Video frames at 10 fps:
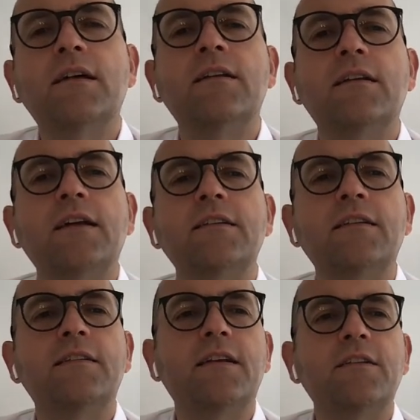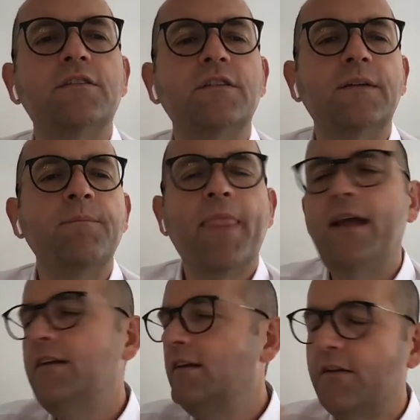in the 19th century
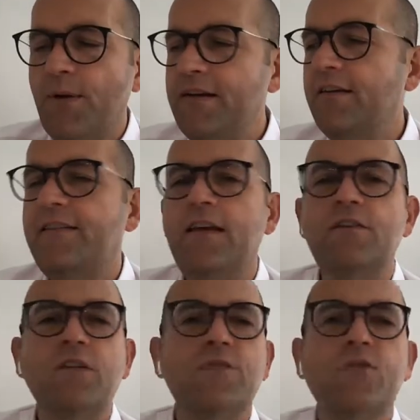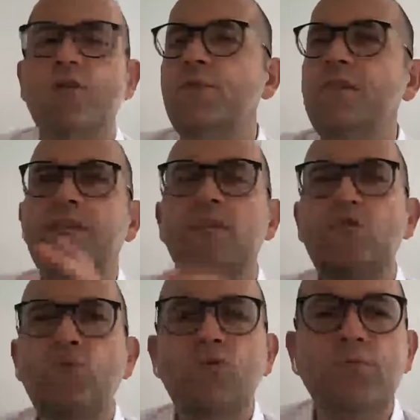and in the 20th century, of course, with the
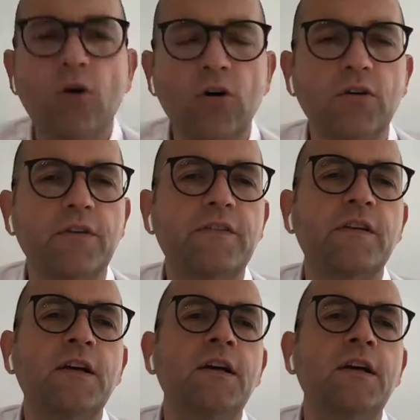two wars